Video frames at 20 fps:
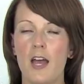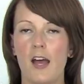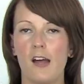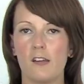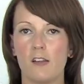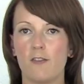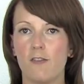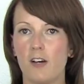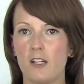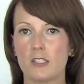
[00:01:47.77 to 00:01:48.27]

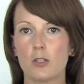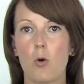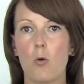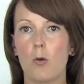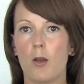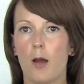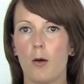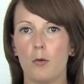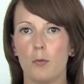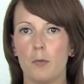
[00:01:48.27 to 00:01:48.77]
and the first
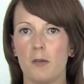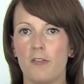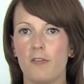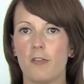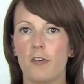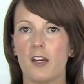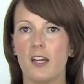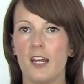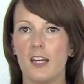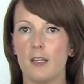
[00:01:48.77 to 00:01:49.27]
call out would be
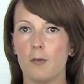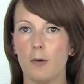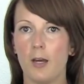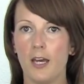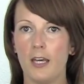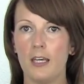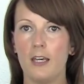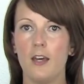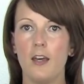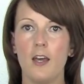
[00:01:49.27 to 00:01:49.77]
free
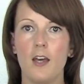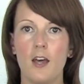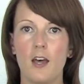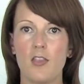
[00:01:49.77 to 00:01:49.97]
anyway,